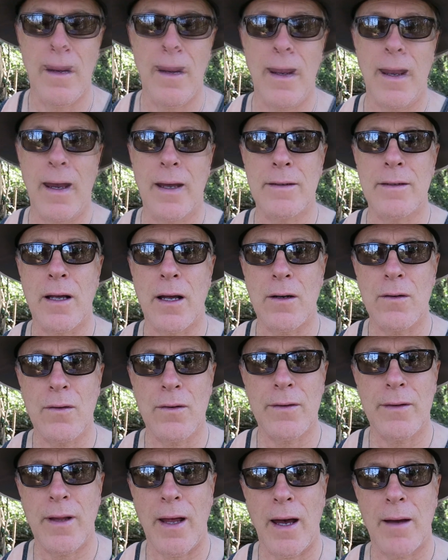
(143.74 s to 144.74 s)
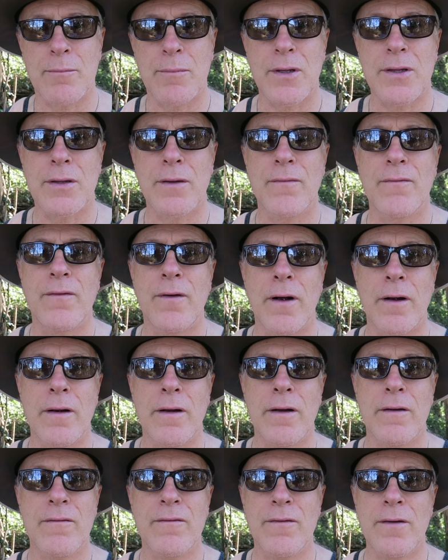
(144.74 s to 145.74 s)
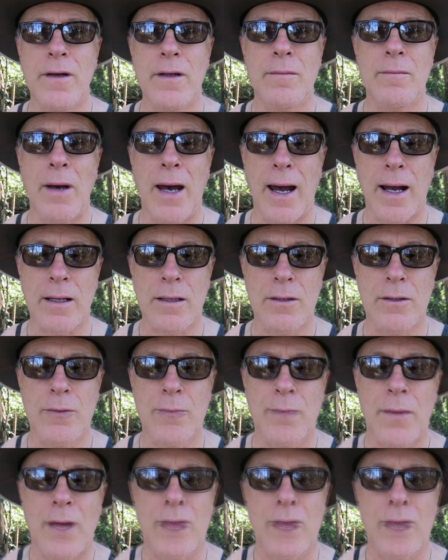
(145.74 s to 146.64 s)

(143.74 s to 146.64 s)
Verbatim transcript: And not only that, but the very feedback loop,